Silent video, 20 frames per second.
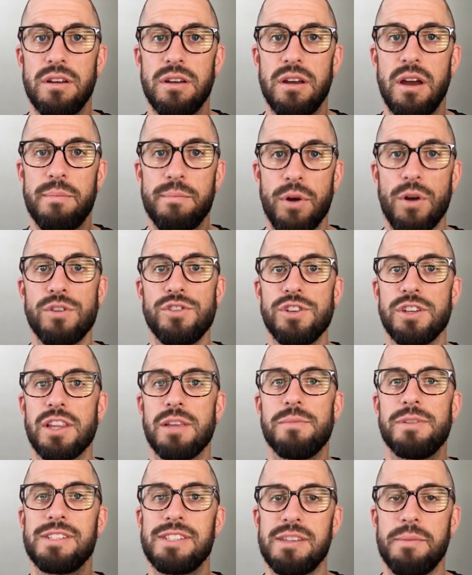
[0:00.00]
approaching
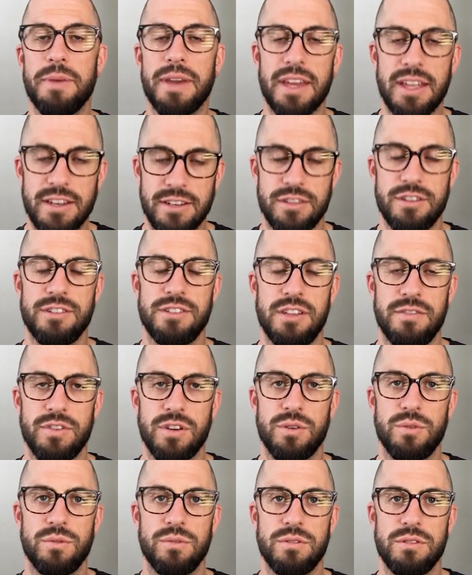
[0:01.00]
them and stepping into those
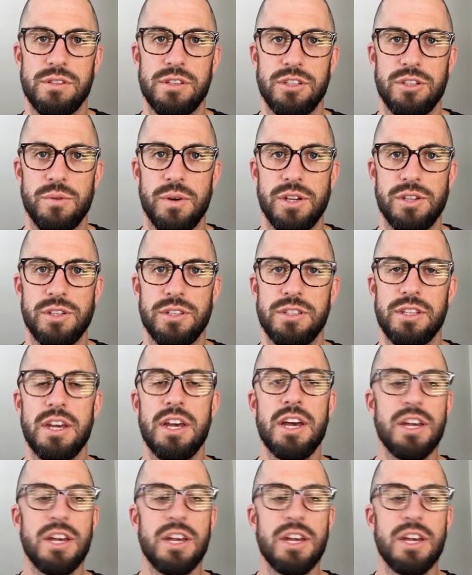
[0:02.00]
difficult situations?